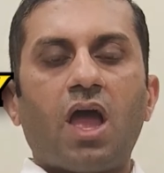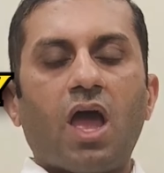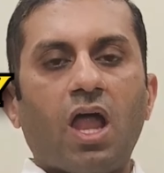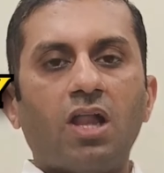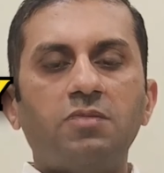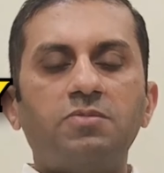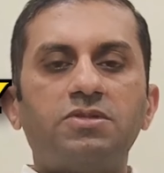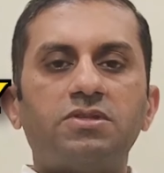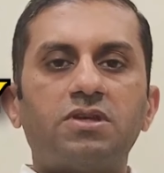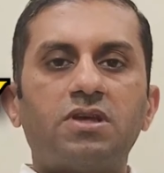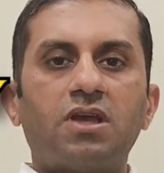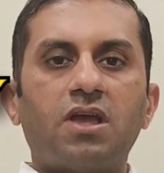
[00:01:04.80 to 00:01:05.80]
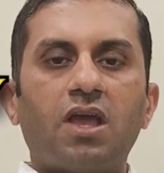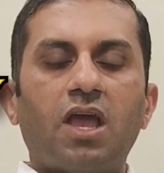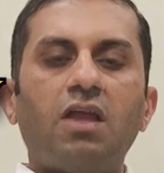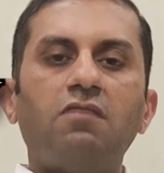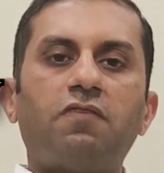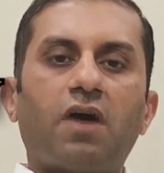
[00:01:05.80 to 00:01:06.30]
helps
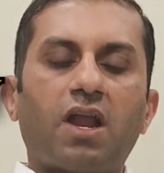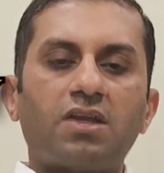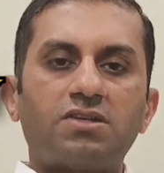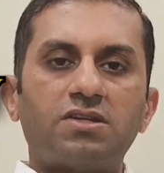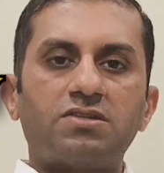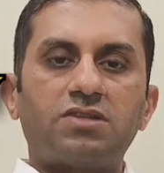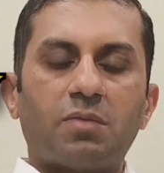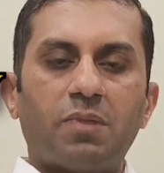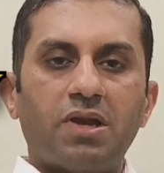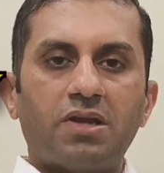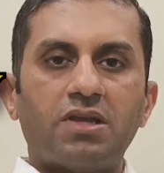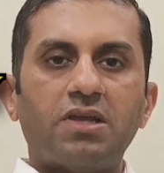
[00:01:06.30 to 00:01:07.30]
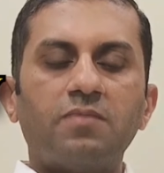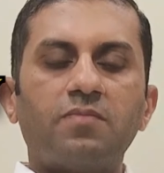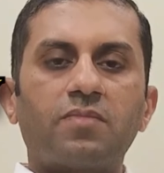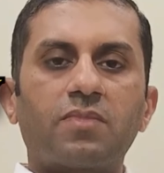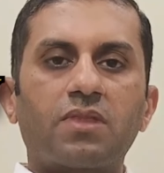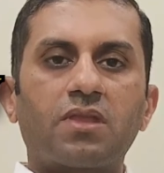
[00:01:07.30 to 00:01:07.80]
in financial
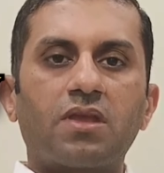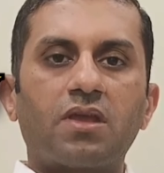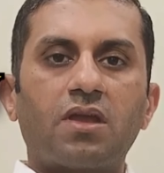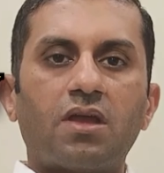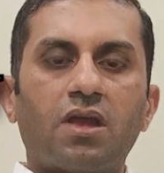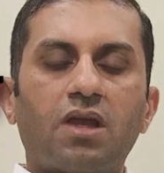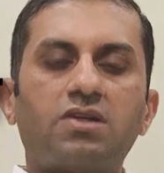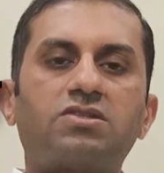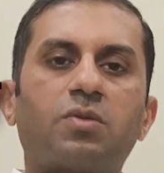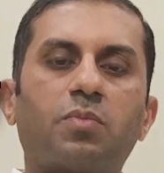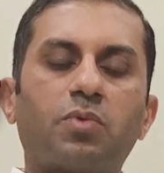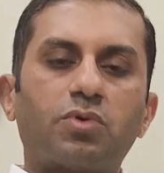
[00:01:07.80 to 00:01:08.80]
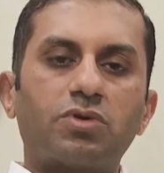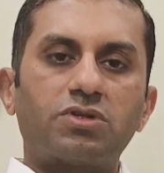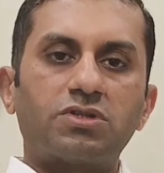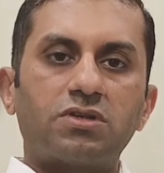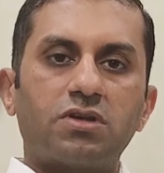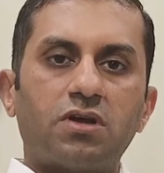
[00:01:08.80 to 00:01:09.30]
stability. It
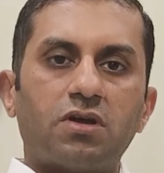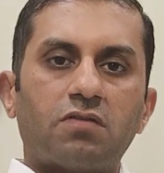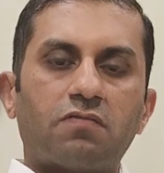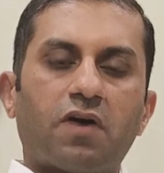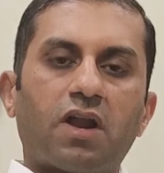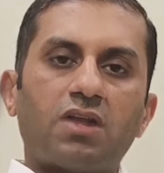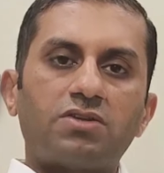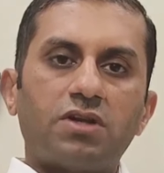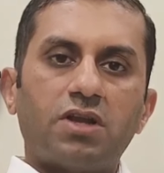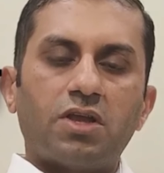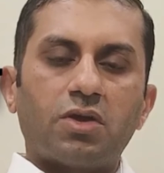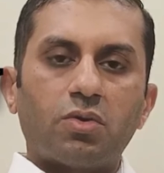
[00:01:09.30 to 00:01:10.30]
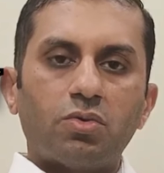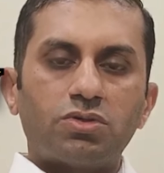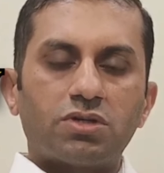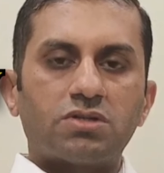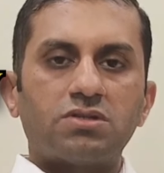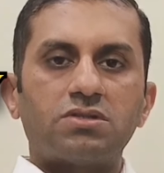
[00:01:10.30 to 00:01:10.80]
supports financial
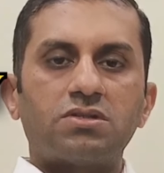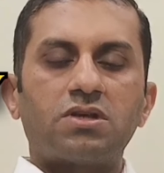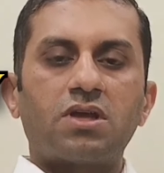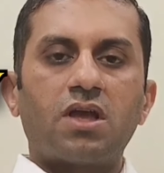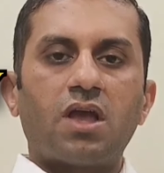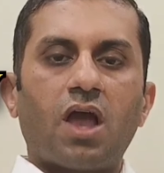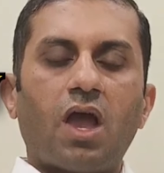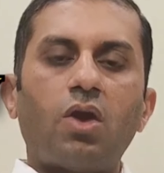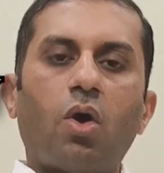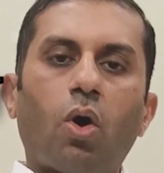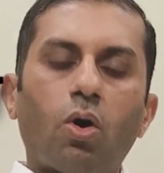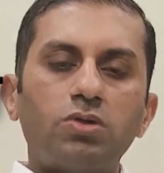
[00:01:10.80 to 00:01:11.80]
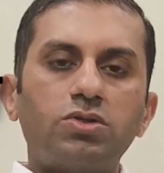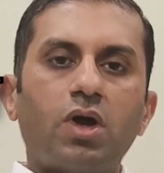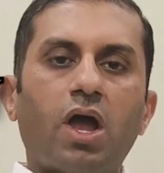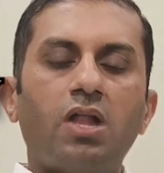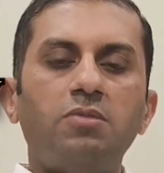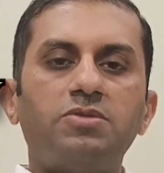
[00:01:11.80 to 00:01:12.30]
inclusions and
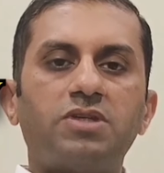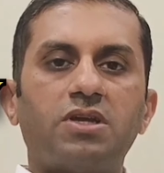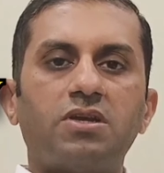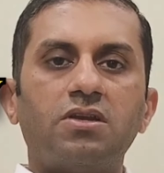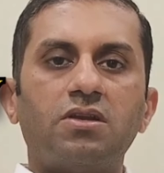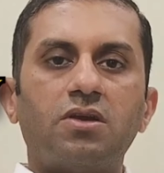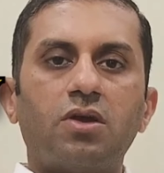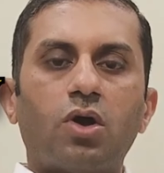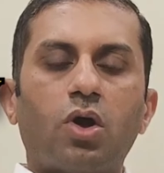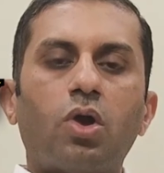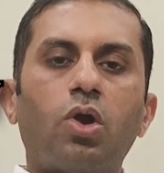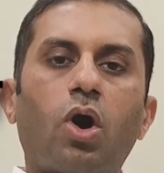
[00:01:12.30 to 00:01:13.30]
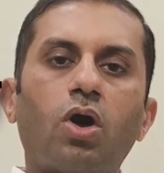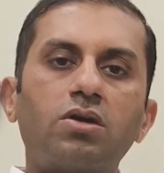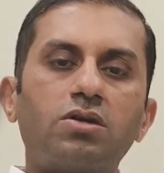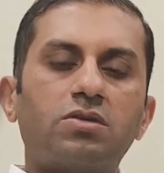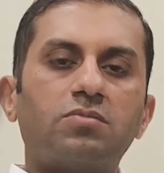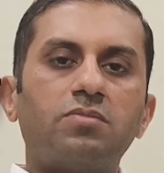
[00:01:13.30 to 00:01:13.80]
also helps in
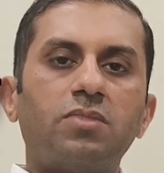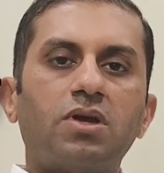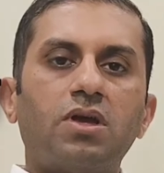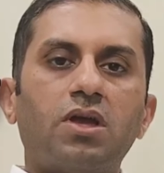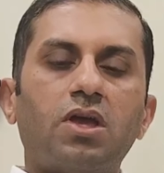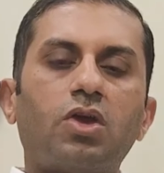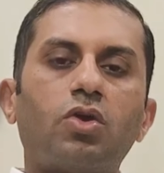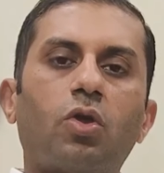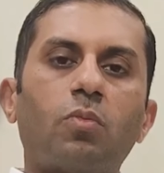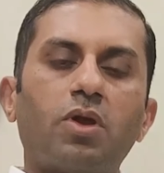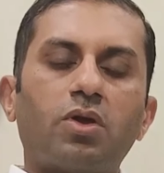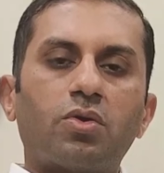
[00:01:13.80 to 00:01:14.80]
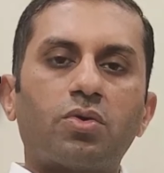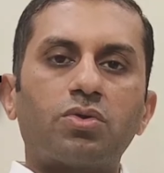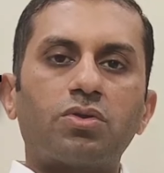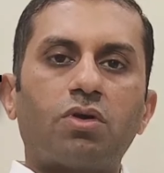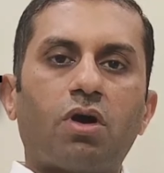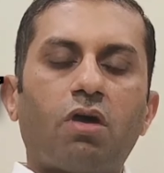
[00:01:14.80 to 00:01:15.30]
long-term economic
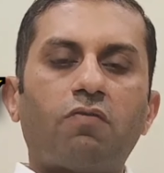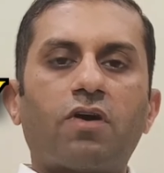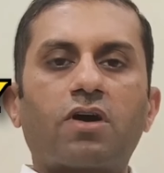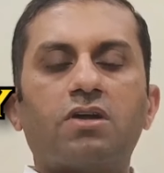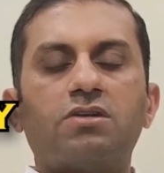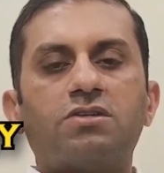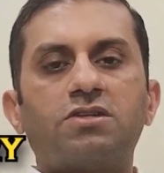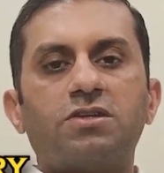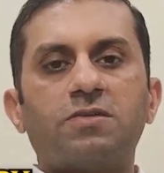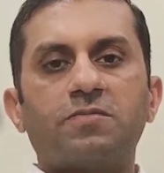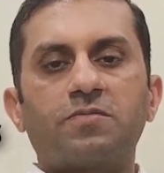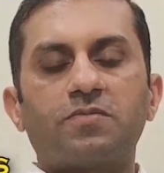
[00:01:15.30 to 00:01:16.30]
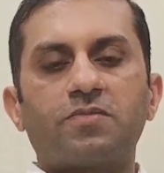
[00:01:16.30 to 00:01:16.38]
growth of a country.